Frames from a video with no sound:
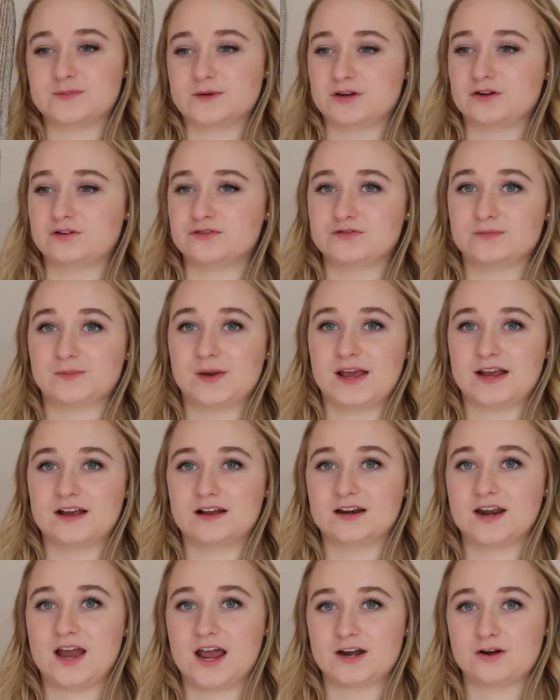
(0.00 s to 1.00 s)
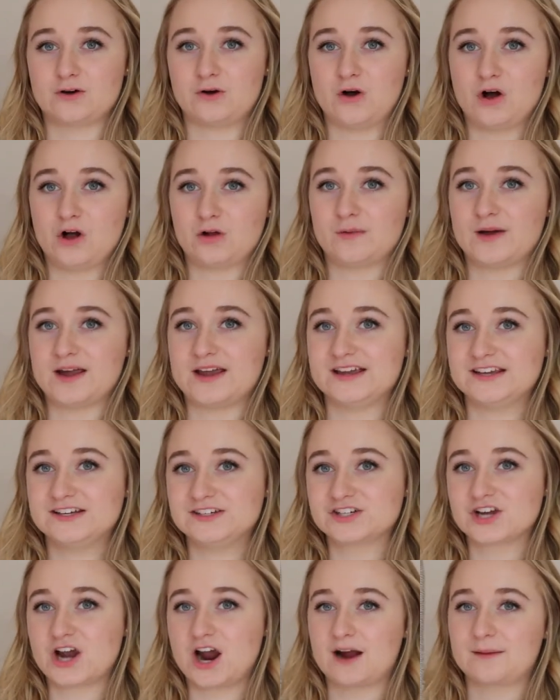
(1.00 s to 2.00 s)
but it goes from like a lino hallway
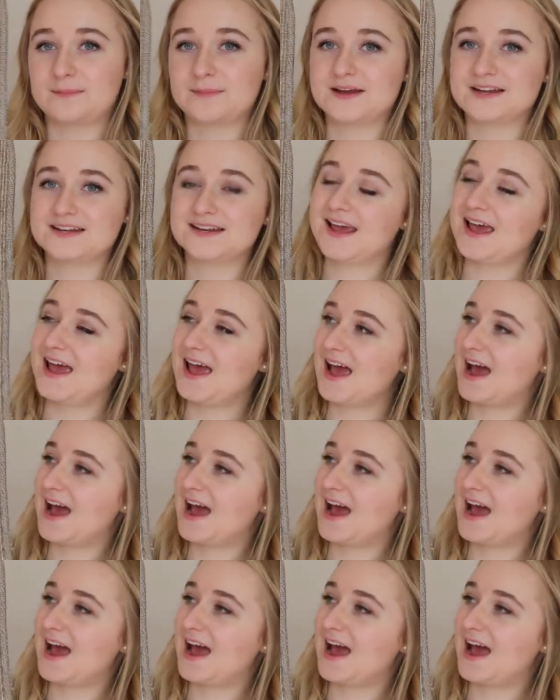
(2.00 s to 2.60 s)
into carpet